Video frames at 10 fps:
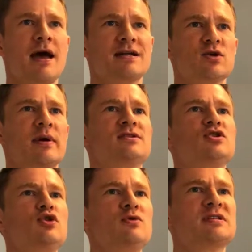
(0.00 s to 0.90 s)
And so we had
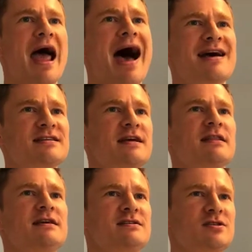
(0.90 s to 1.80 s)
students
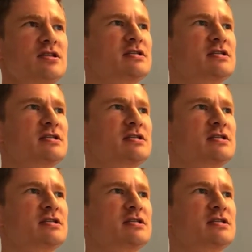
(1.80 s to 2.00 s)
asking these,